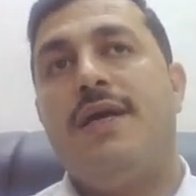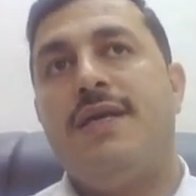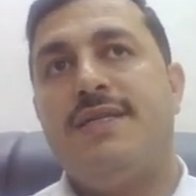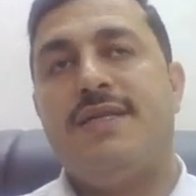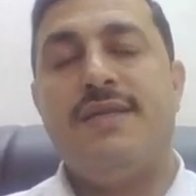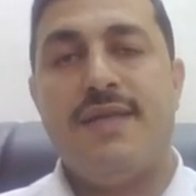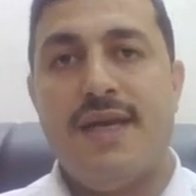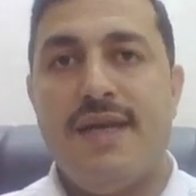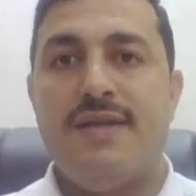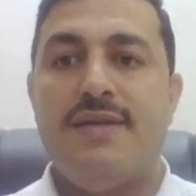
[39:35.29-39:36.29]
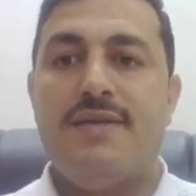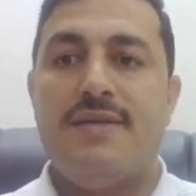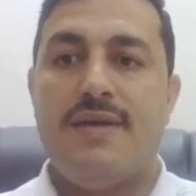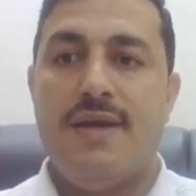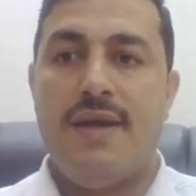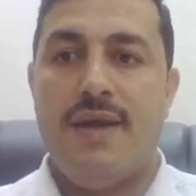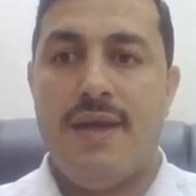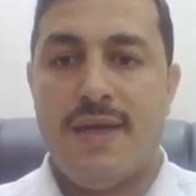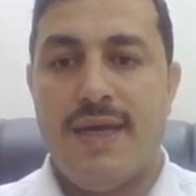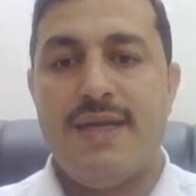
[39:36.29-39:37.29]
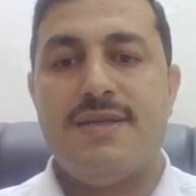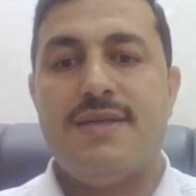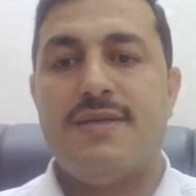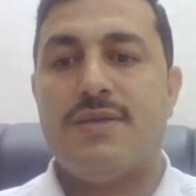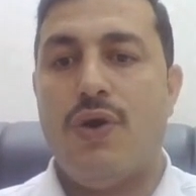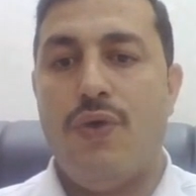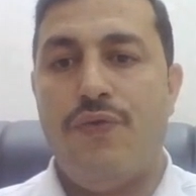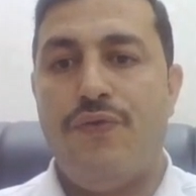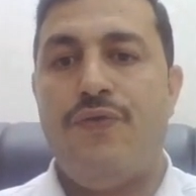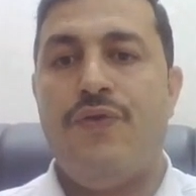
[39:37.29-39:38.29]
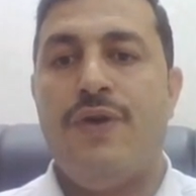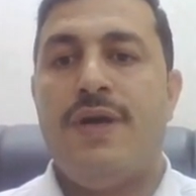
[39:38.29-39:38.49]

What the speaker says: is indicated in cases of